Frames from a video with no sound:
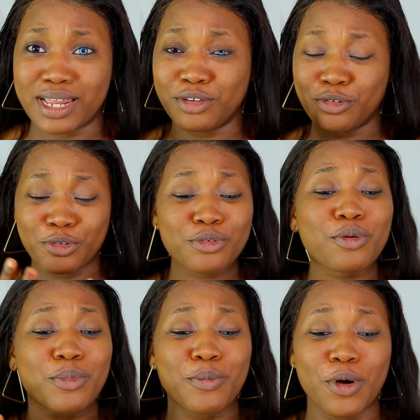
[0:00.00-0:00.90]
and you know
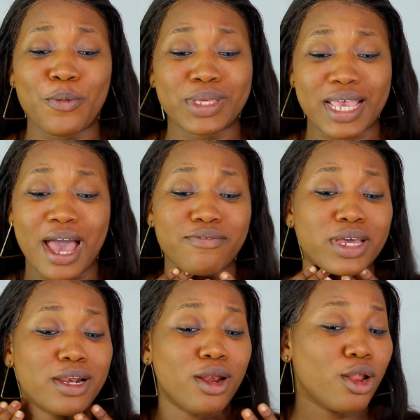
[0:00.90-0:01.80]
something about me, I have
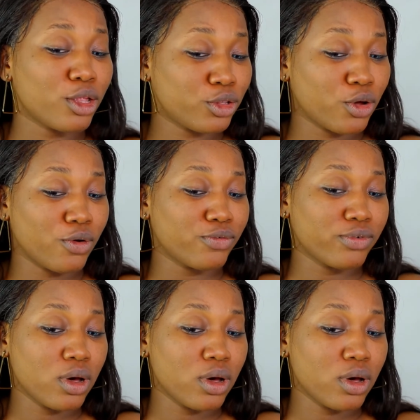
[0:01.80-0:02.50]
a lot of